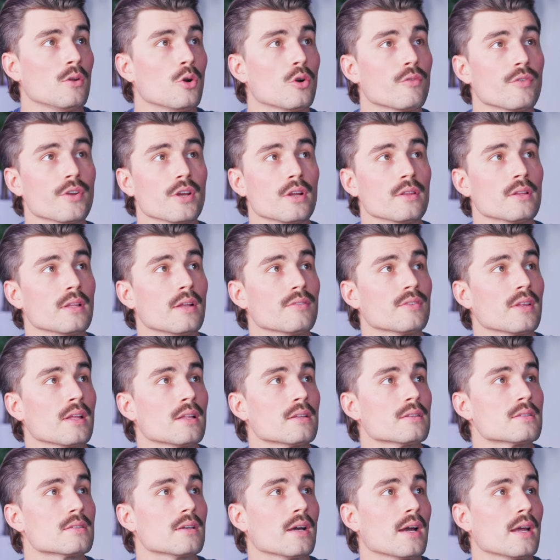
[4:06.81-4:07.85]
Now over here on the
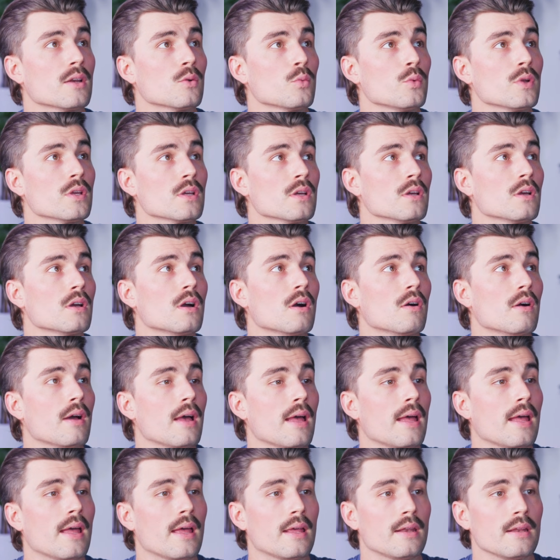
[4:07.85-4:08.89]
left-hand side, we can go
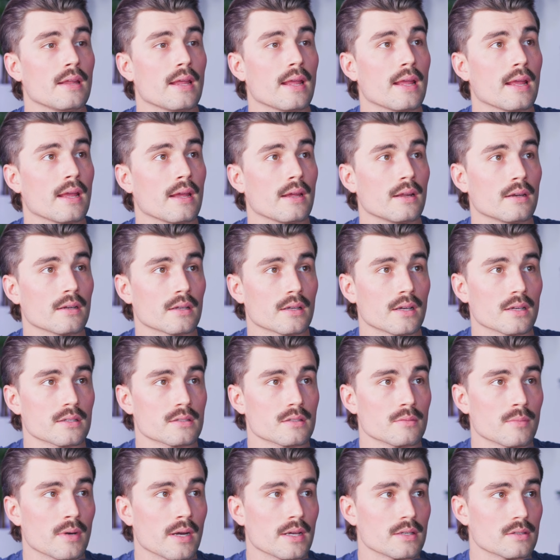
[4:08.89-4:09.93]
ahead and
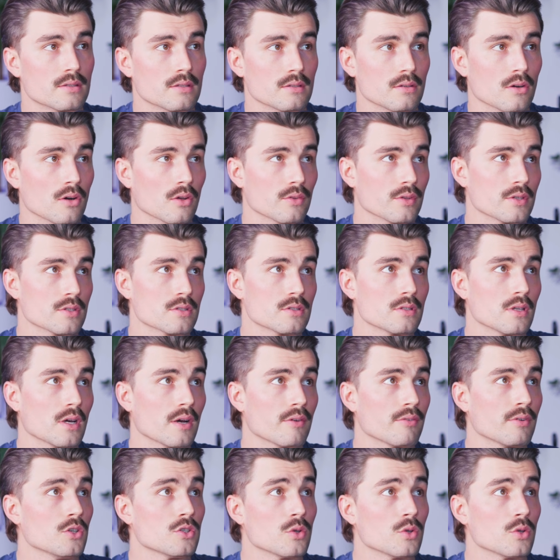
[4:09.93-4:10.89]
customize all this stuff.